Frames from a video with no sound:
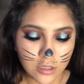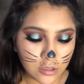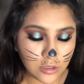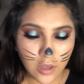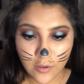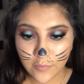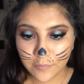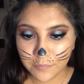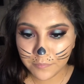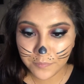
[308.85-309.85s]
So
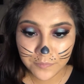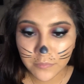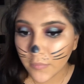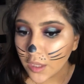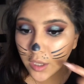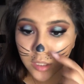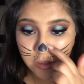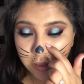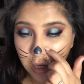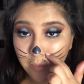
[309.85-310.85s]
you can
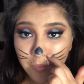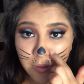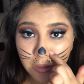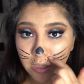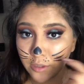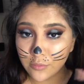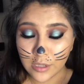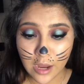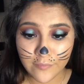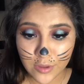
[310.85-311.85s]
just kind of put glitter
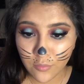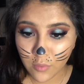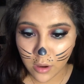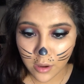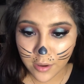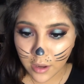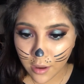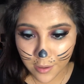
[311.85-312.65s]
wherever you want.